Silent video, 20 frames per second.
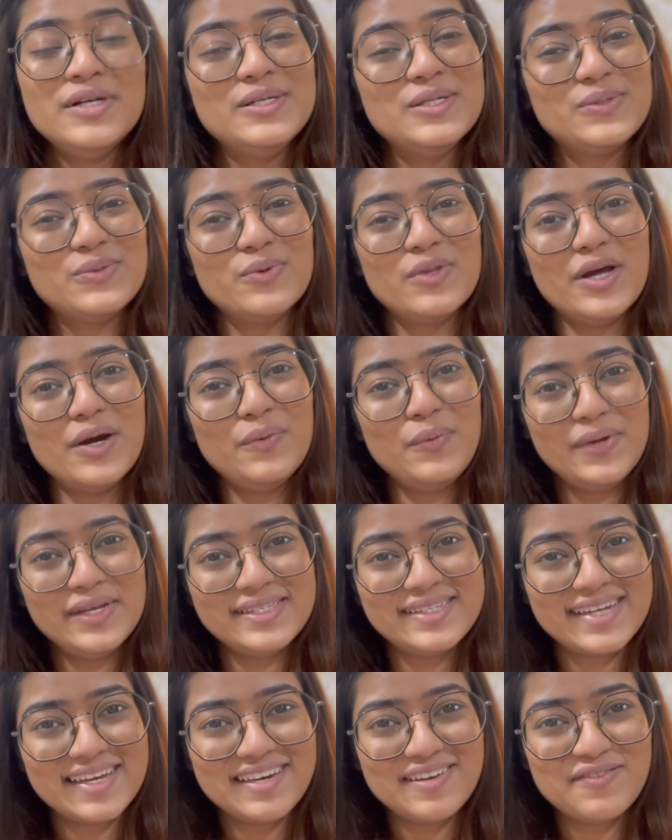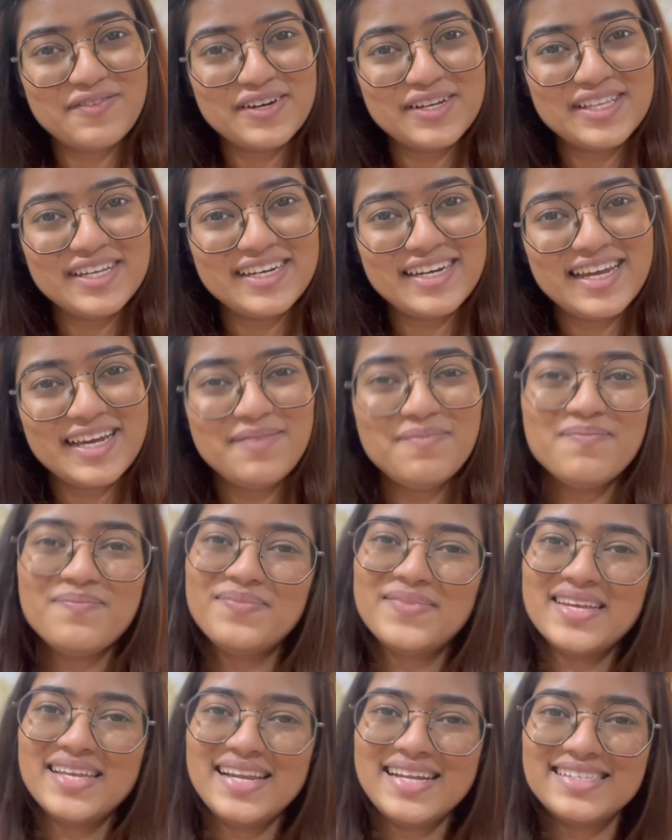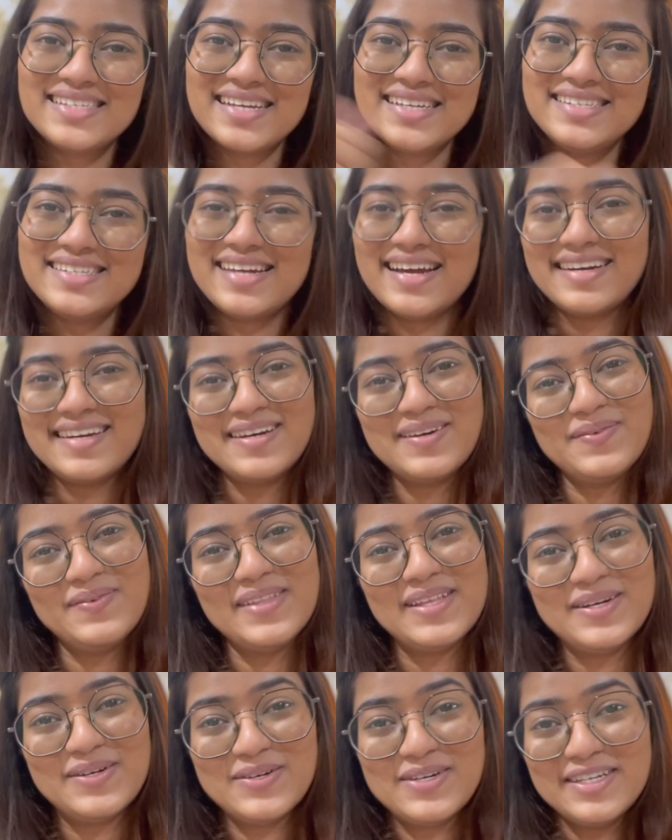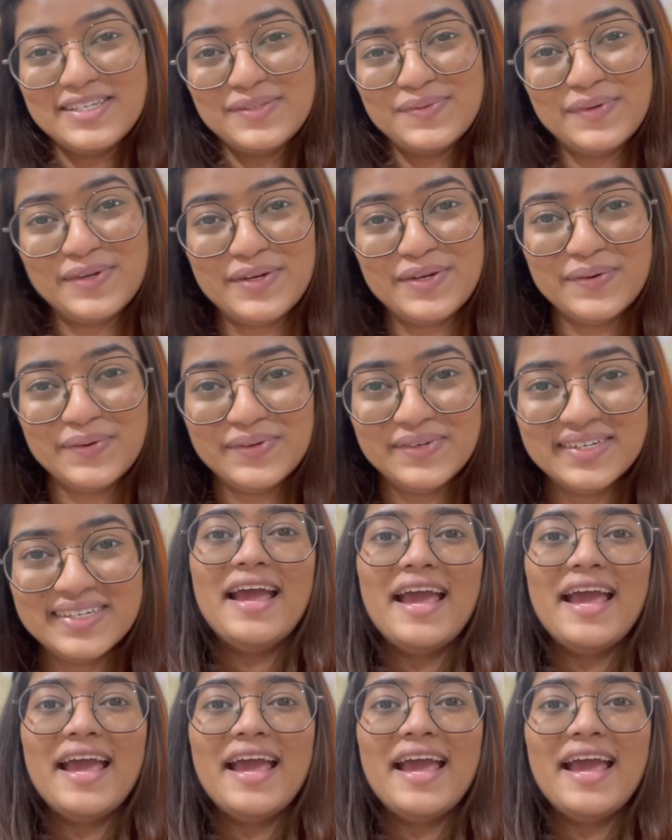So without wasting any further time, let's get started with today's video.